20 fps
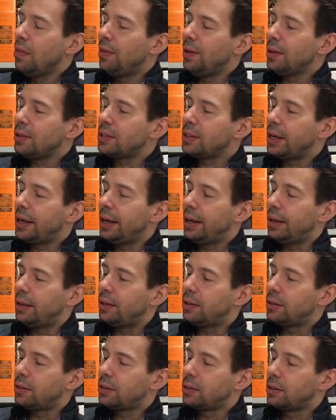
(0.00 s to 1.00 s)
This
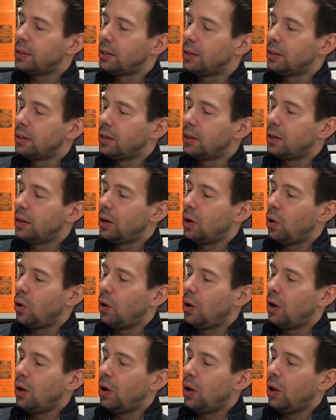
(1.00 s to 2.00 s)
is
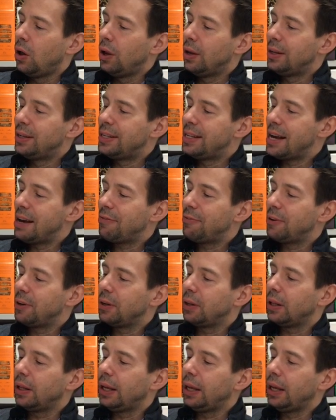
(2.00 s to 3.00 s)

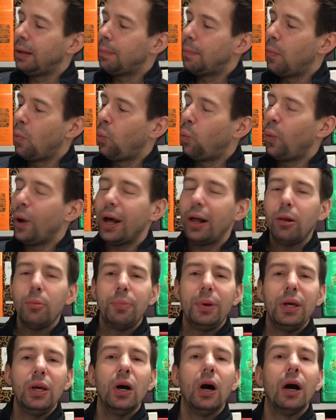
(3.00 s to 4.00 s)
definitely well
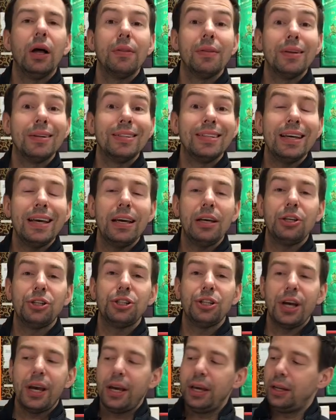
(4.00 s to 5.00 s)
beyond the teak
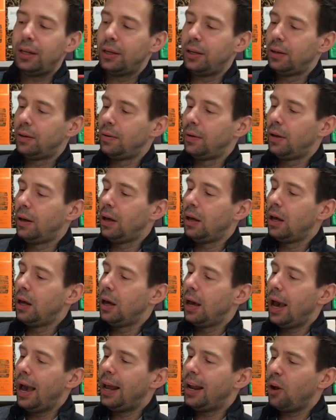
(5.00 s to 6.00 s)
shade,
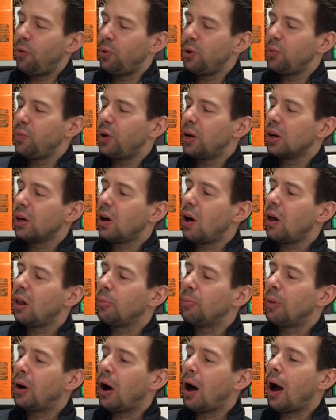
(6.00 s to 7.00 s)
and I wouldn't want to call
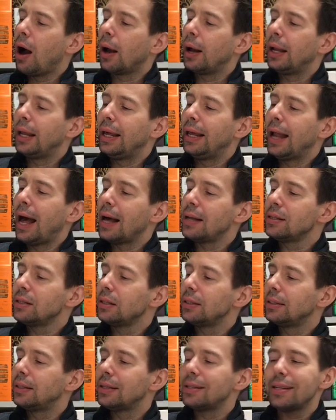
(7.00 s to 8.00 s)
it mahogany.
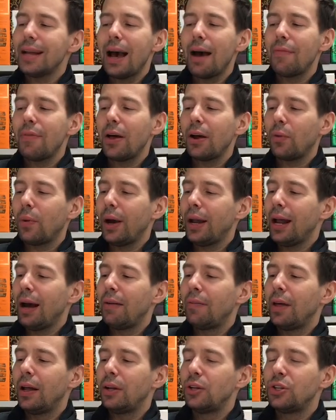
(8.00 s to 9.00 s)
It doesn't quite
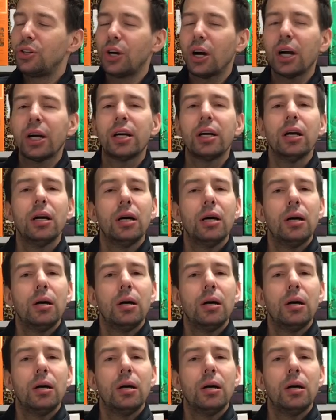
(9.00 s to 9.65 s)
have that dark